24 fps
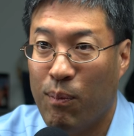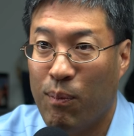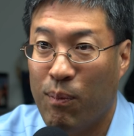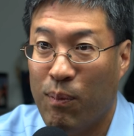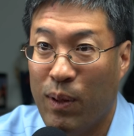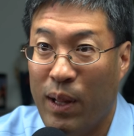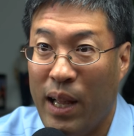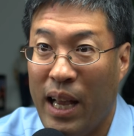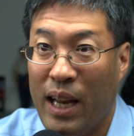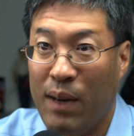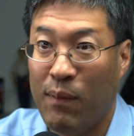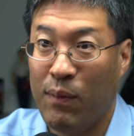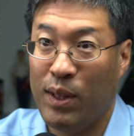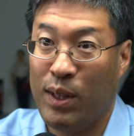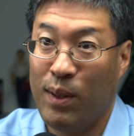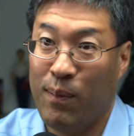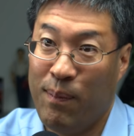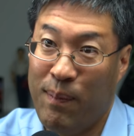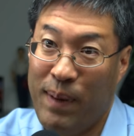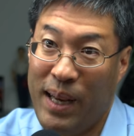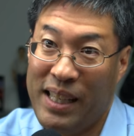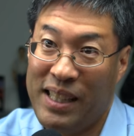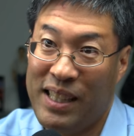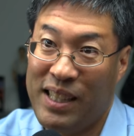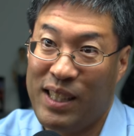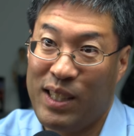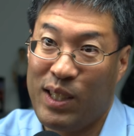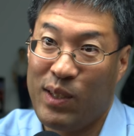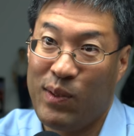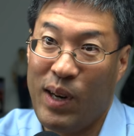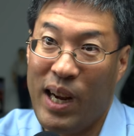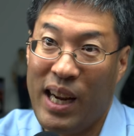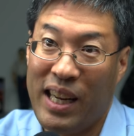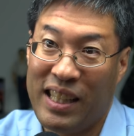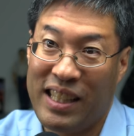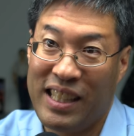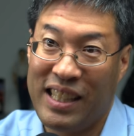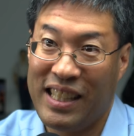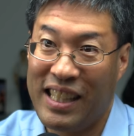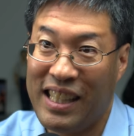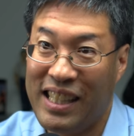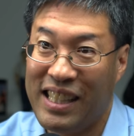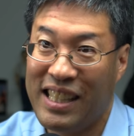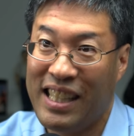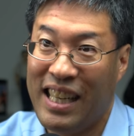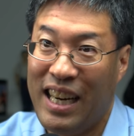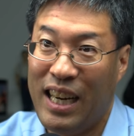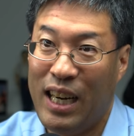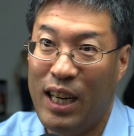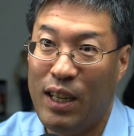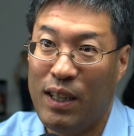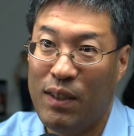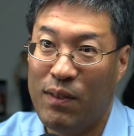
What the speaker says: plan with the best chronic disease care.